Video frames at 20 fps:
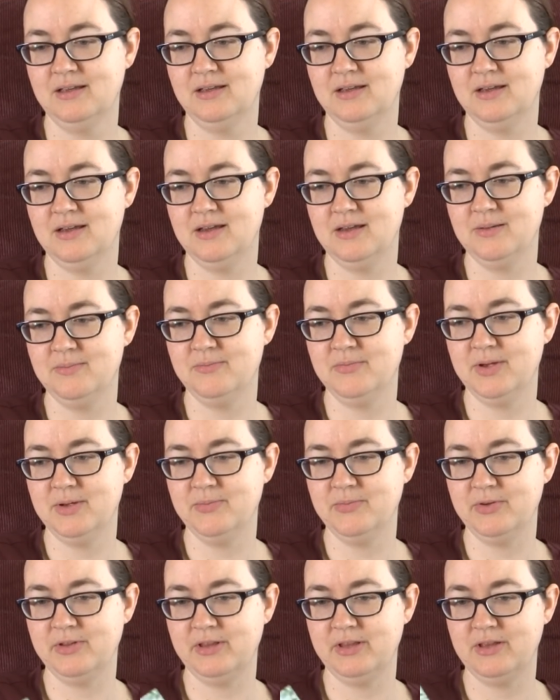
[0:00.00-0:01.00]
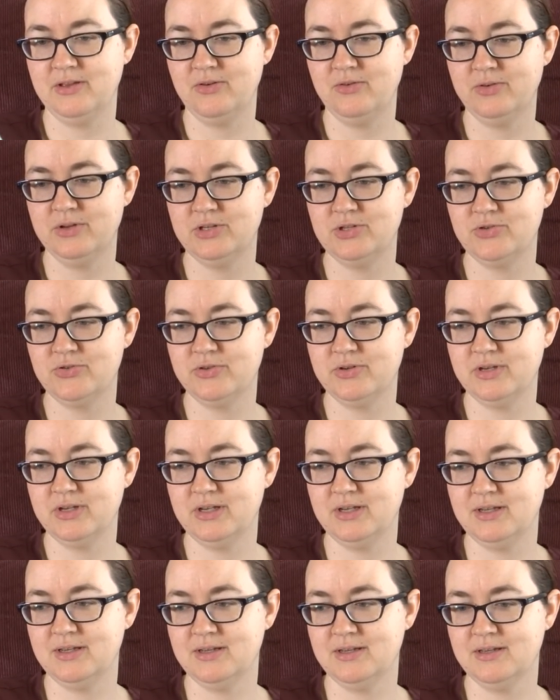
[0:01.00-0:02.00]
I'm really going to
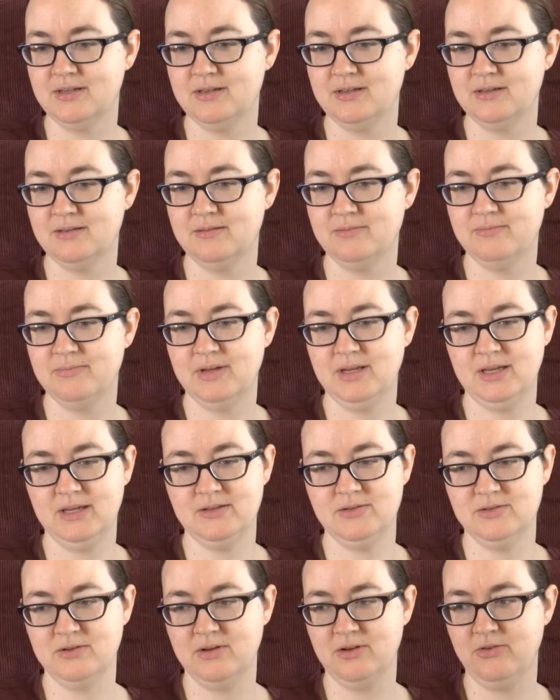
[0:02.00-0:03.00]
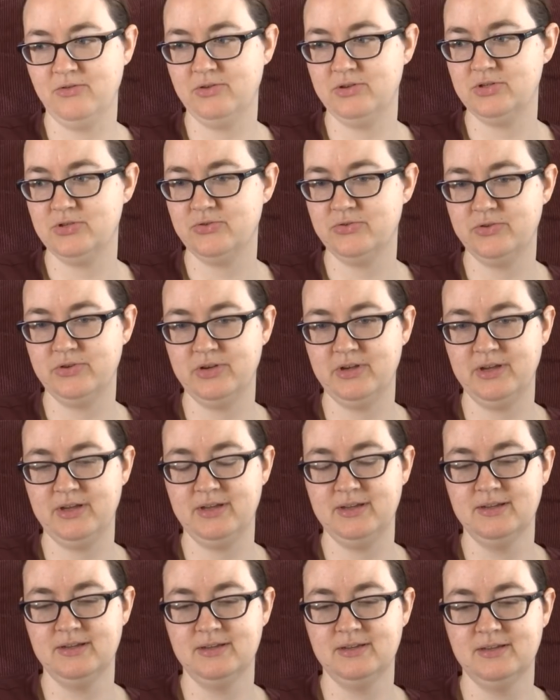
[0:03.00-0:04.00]
enjoy. My kids are going to
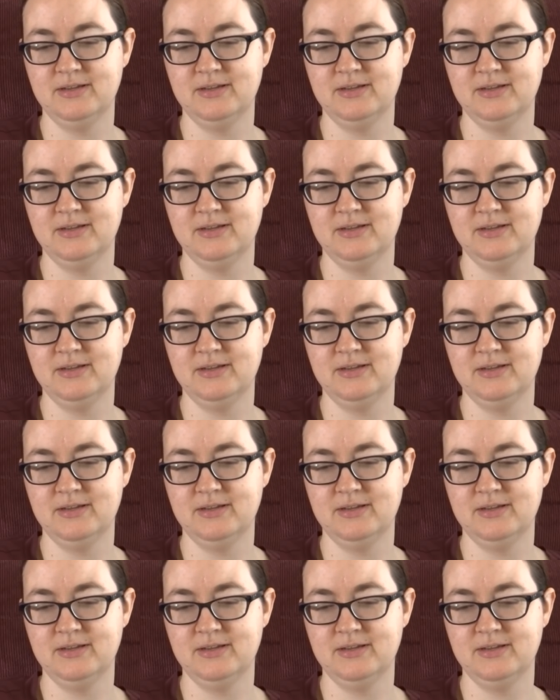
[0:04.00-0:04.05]
enjoy.